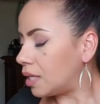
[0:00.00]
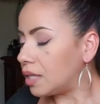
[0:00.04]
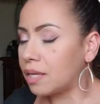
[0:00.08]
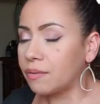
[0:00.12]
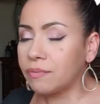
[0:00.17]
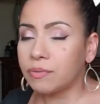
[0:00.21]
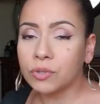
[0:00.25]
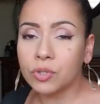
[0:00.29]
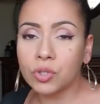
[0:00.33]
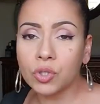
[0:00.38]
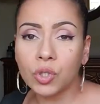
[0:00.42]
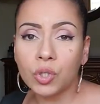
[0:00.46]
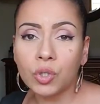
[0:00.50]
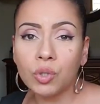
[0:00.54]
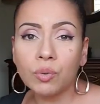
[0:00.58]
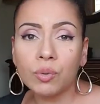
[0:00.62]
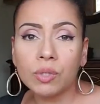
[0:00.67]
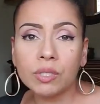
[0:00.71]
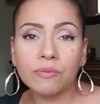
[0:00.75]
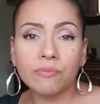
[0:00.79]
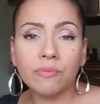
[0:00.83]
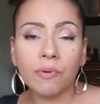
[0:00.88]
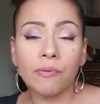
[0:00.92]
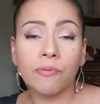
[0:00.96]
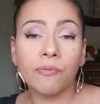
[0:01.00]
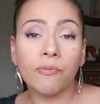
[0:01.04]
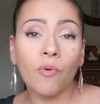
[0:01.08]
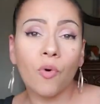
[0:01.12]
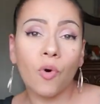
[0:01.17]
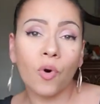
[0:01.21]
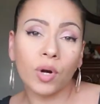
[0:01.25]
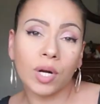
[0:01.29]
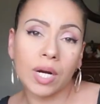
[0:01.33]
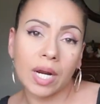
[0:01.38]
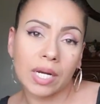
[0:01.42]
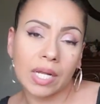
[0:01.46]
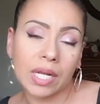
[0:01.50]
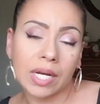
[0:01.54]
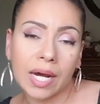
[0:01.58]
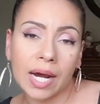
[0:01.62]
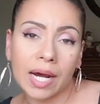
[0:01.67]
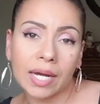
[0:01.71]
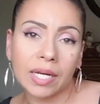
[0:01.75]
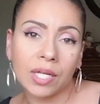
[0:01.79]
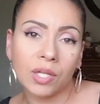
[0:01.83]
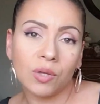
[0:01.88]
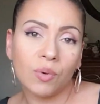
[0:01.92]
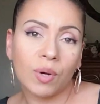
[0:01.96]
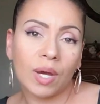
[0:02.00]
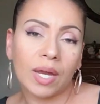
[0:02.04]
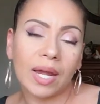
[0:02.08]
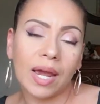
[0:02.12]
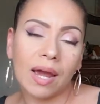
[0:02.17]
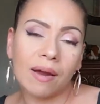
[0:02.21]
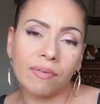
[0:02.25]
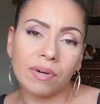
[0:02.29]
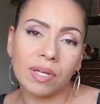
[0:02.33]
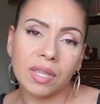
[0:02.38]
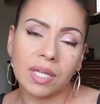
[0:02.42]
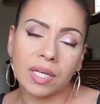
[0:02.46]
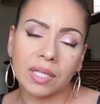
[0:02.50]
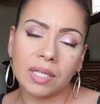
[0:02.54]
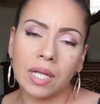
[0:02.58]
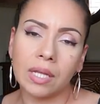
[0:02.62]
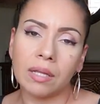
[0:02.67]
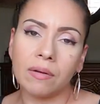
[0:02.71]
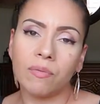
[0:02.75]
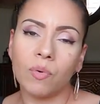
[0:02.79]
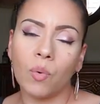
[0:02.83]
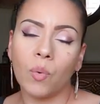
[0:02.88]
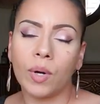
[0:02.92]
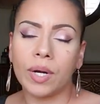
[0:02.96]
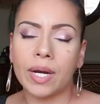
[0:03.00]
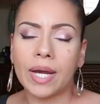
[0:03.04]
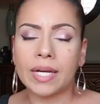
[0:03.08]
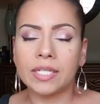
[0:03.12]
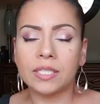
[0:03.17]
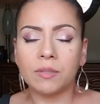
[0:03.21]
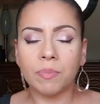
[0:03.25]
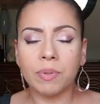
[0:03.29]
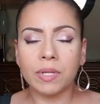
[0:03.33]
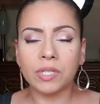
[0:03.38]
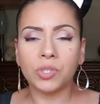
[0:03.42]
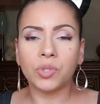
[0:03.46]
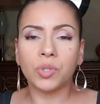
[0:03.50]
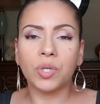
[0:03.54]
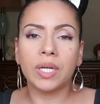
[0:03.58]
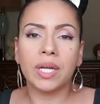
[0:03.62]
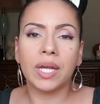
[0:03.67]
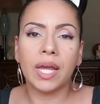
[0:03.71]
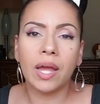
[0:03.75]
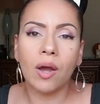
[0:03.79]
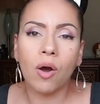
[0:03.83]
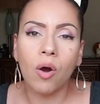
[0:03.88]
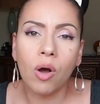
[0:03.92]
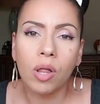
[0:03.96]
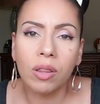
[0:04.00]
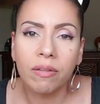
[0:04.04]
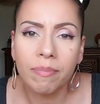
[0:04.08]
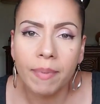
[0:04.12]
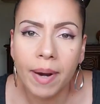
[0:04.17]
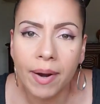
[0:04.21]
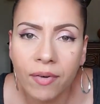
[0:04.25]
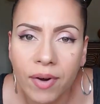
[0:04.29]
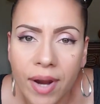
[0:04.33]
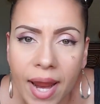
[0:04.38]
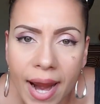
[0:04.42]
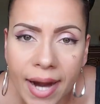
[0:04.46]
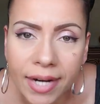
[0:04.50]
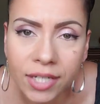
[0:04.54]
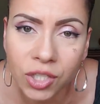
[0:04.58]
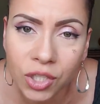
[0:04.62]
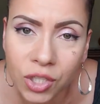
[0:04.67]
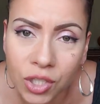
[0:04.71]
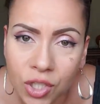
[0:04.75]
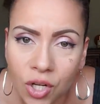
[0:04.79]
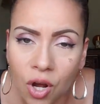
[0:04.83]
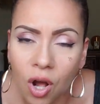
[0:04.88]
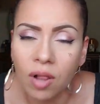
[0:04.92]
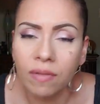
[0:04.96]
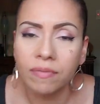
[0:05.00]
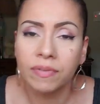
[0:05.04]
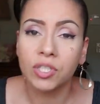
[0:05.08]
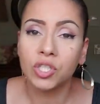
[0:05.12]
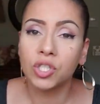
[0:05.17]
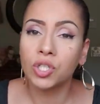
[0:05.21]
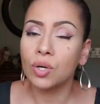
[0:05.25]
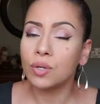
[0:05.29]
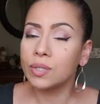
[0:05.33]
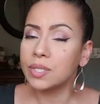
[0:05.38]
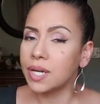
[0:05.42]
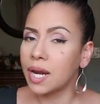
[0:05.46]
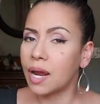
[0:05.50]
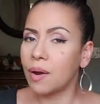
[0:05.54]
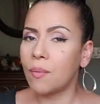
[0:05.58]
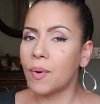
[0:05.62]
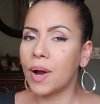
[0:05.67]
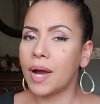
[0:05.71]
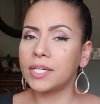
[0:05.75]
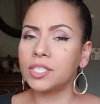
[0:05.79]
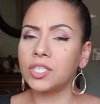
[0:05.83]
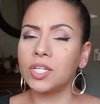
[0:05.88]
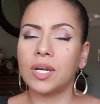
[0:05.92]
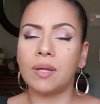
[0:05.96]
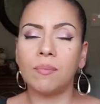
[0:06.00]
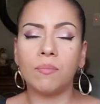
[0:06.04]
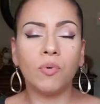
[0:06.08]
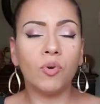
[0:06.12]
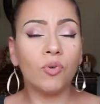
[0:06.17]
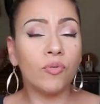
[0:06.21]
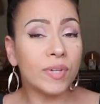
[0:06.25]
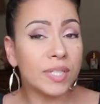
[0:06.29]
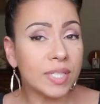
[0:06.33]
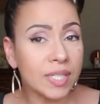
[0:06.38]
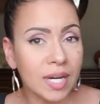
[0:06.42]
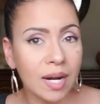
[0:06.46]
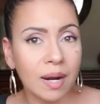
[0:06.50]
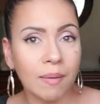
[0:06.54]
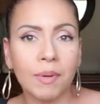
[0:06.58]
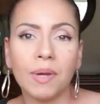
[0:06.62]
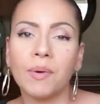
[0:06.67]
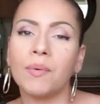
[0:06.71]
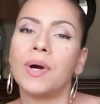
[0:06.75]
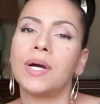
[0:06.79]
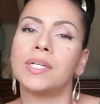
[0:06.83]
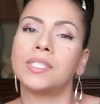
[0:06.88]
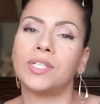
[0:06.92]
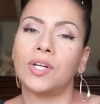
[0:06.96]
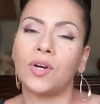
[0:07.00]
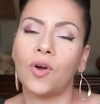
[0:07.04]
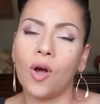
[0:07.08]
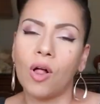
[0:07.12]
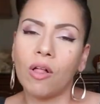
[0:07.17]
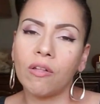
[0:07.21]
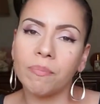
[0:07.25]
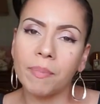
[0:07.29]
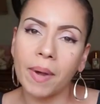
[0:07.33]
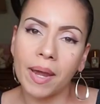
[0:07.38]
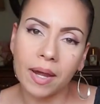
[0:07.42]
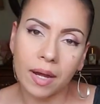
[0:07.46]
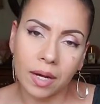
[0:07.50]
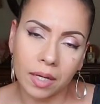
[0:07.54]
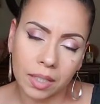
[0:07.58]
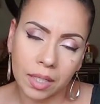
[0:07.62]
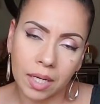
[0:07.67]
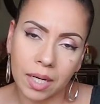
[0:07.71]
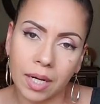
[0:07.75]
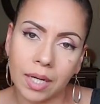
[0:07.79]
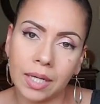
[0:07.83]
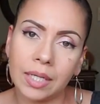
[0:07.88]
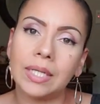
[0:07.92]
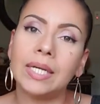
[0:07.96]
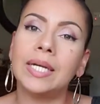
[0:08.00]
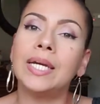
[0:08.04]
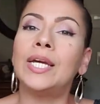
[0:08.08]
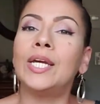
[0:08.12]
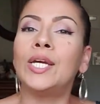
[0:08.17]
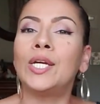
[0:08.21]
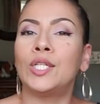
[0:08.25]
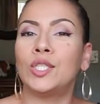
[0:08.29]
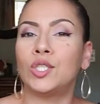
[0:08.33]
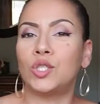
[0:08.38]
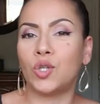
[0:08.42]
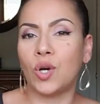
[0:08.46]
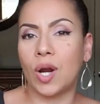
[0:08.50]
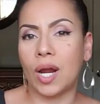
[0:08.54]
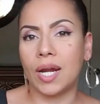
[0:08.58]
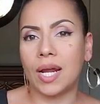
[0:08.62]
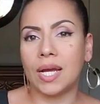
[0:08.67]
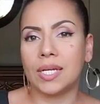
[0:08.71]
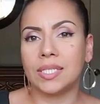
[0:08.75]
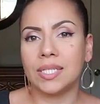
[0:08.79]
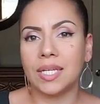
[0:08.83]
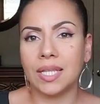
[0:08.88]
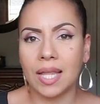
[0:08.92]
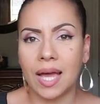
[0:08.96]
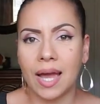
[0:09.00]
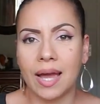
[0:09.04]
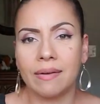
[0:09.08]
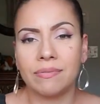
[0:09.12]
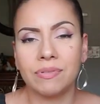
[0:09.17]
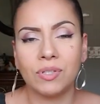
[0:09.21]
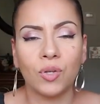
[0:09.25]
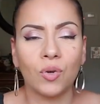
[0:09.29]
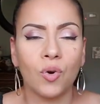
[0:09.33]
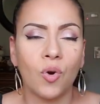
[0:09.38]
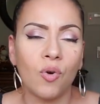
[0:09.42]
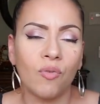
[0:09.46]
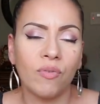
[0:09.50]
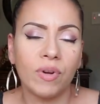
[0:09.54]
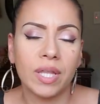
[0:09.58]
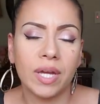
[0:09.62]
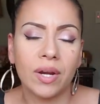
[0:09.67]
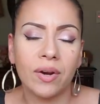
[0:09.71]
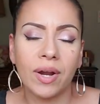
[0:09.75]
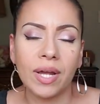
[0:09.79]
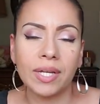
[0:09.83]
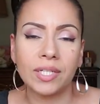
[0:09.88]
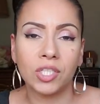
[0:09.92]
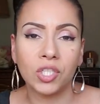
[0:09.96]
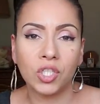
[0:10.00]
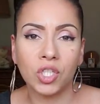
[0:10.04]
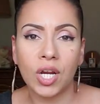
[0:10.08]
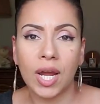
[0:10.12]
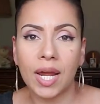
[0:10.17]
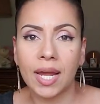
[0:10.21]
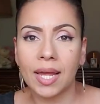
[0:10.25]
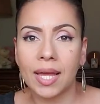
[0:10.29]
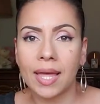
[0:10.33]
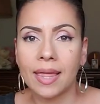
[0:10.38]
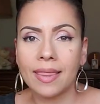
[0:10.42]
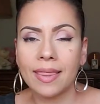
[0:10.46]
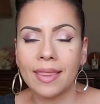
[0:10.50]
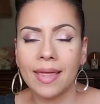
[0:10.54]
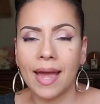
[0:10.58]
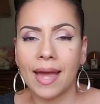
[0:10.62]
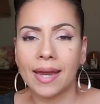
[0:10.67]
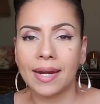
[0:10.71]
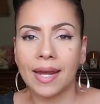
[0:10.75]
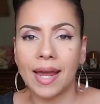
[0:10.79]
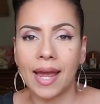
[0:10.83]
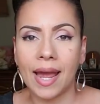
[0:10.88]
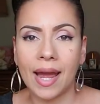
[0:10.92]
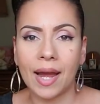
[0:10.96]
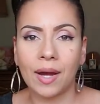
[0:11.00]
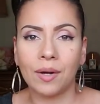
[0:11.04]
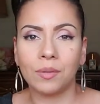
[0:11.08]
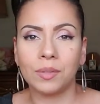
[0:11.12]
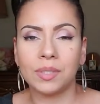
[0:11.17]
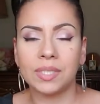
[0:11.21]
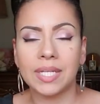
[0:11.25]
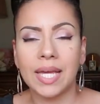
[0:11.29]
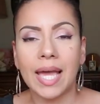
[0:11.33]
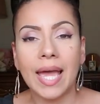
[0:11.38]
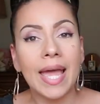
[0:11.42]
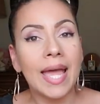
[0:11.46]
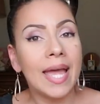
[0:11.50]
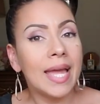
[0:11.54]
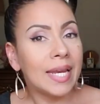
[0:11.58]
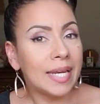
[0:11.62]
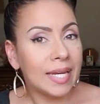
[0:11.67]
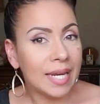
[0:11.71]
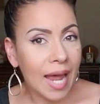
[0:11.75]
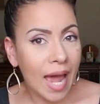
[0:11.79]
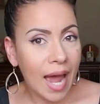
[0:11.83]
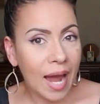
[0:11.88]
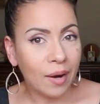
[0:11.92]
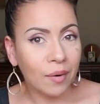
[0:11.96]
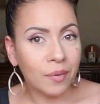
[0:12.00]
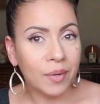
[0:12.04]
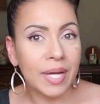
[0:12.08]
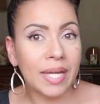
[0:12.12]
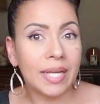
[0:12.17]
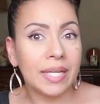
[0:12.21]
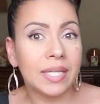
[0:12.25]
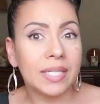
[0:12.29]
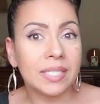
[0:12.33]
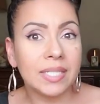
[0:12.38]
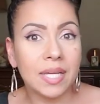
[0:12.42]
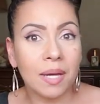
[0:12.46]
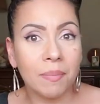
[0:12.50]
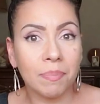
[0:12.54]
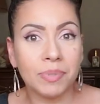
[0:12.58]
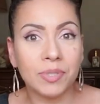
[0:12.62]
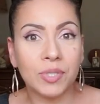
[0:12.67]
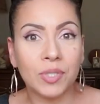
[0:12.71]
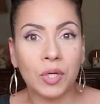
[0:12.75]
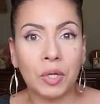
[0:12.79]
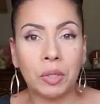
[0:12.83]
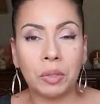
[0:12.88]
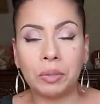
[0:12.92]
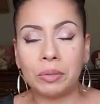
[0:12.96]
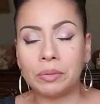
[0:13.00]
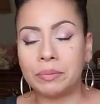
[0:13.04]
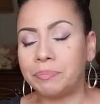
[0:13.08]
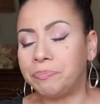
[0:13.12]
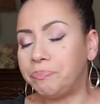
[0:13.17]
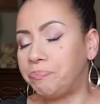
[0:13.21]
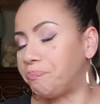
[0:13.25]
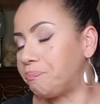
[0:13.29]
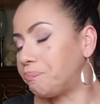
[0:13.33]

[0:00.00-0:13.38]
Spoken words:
Level 2 is for $4.99 and you get everything that level 1 has. Plus, you're going to get all of my reactions to all the shows that I watch, any movies that I may watch, and all of my uncut Try Not to Laugh. So go over there and check that out. Now, in this episode,